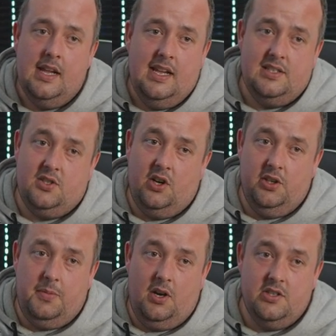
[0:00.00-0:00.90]
It's
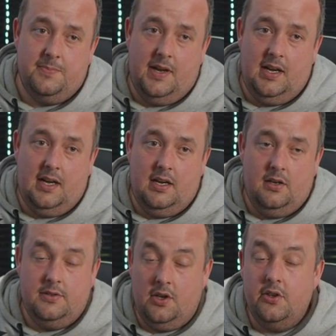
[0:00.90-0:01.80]
Tottenham
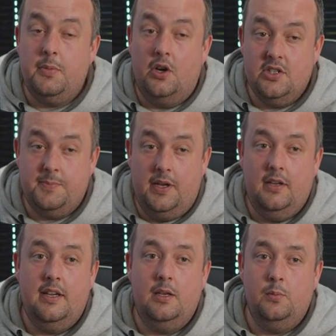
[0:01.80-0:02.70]

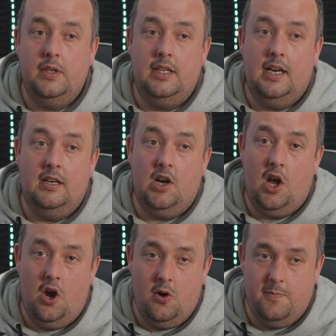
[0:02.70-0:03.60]
Hotspur. And we are at
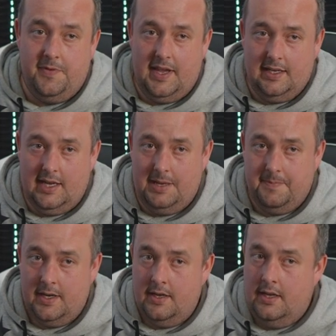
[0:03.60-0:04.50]
home for that game.
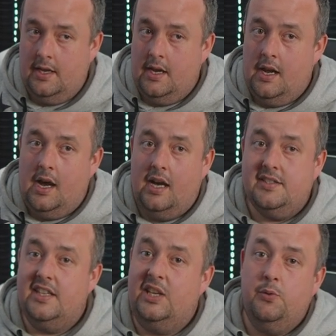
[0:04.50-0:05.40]
I'll
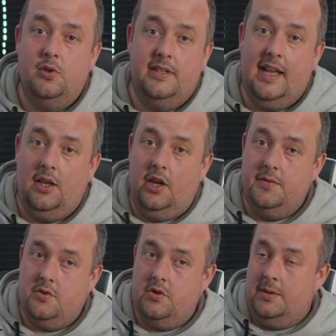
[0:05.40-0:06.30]
see you all in that live
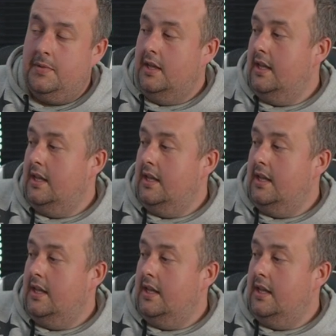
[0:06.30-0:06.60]
stream.